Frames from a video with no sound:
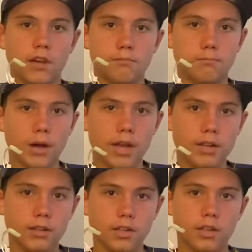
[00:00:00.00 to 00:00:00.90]

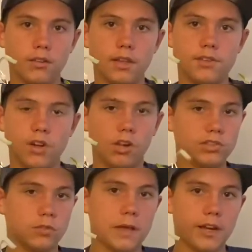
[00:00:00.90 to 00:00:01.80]
But it's
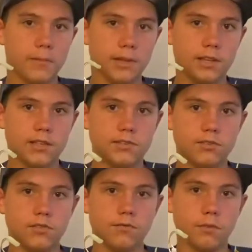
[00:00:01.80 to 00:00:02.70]
also better
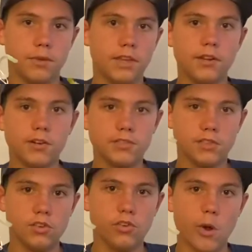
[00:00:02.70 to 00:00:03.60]
because for
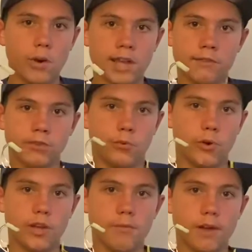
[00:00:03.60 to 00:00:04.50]
beginners, you don't want to have to
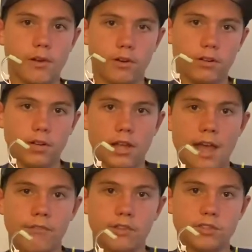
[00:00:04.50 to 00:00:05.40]
worry about
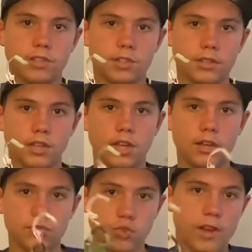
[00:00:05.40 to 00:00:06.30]
having to
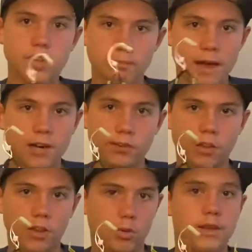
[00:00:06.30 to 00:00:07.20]
drain your battery
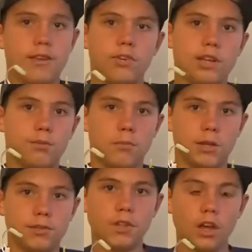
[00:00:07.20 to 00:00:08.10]
all the way every couple months.